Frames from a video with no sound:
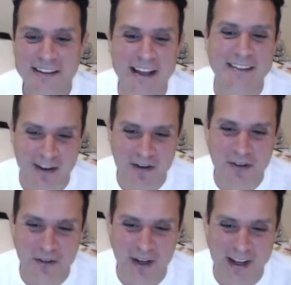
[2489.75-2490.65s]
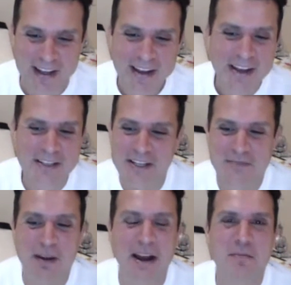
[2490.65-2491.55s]
That's how you mm-hmm. do it. You
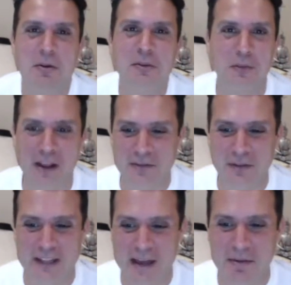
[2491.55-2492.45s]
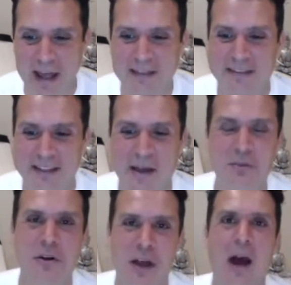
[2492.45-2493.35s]
just become good friends with them and ask
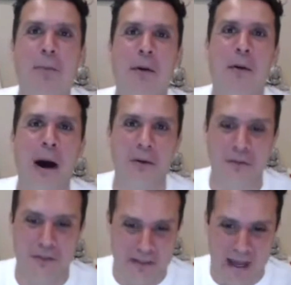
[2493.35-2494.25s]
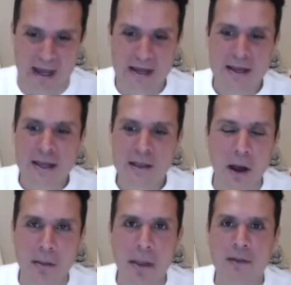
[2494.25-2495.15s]
them to help you out on there.
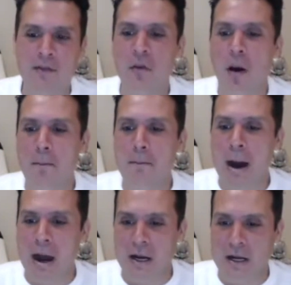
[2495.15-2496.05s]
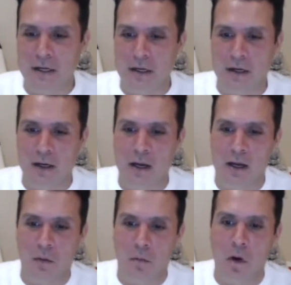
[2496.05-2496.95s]
You, uh, it's not marketer
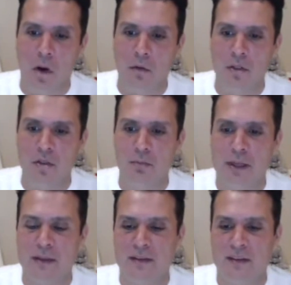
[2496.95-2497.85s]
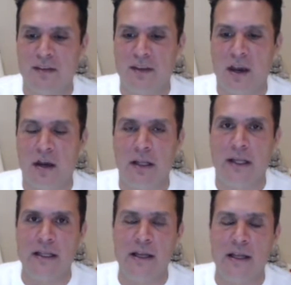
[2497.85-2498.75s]
uh, role to be
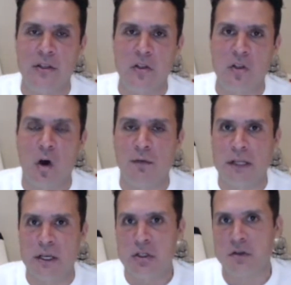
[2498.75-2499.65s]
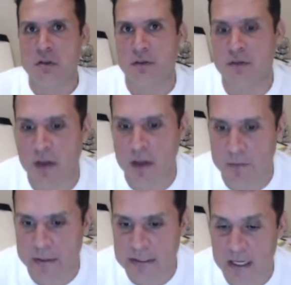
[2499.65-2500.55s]
necessarily solving the issues of
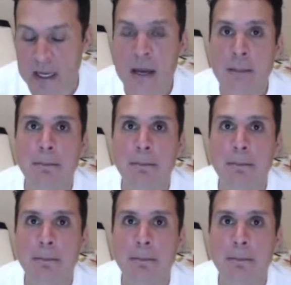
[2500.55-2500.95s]
security.